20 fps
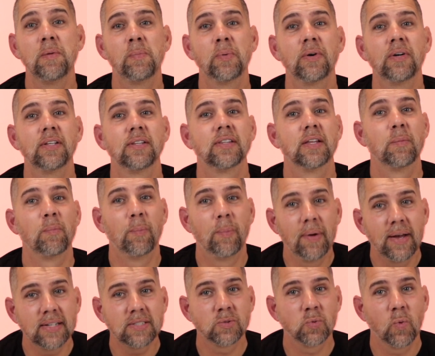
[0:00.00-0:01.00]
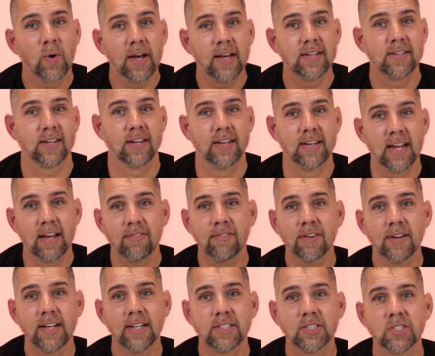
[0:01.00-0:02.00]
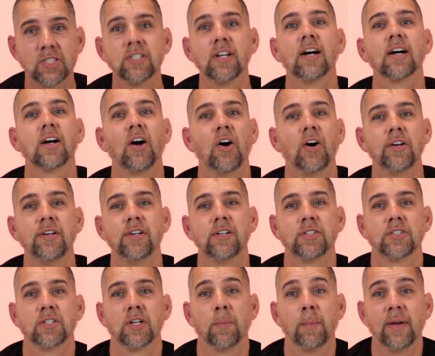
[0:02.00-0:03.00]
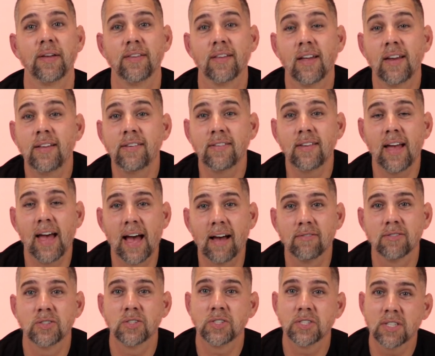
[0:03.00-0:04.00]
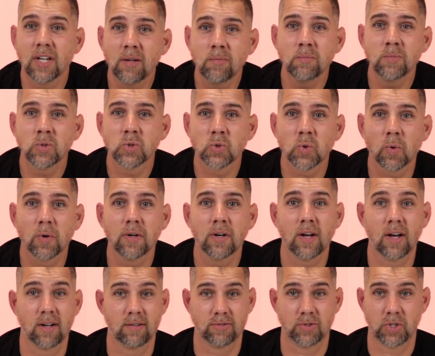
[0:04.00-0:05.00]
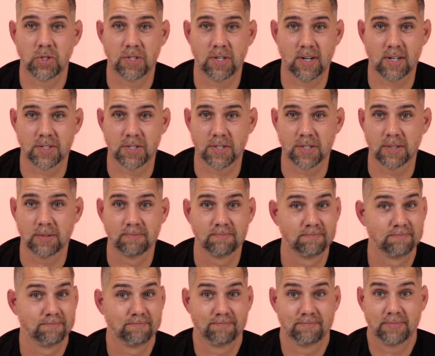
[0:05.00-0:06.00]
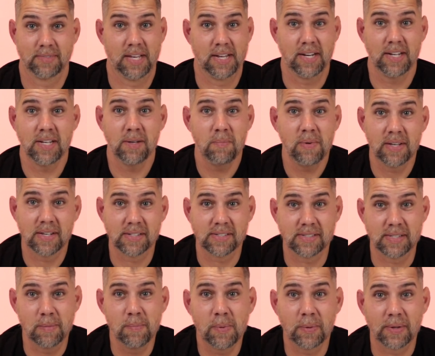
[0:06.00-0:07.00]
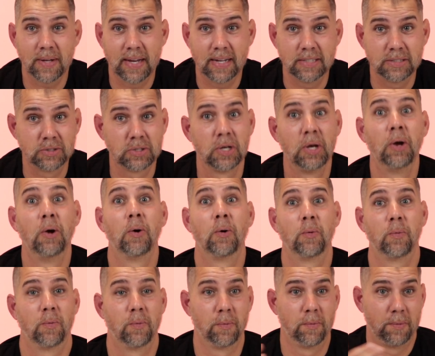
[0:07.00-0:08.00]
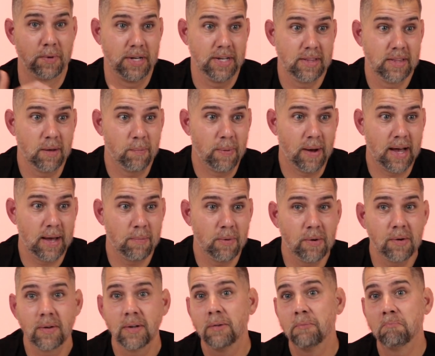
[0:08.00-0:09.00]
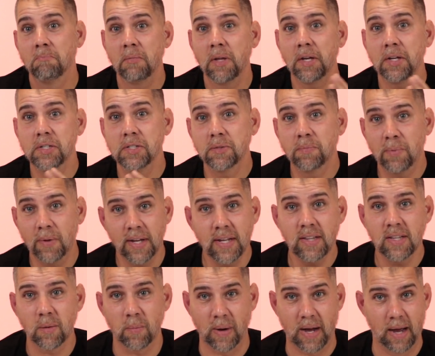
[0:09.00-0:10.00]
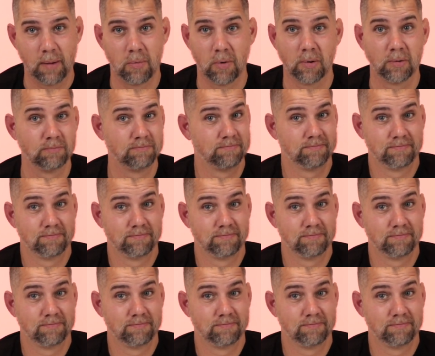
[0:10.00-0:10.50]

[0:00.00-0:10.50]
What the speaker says: put, the best way to never get stuck on your sermon is to have some sort of structure. And it could be as simple as read the Bible, explain the Bible.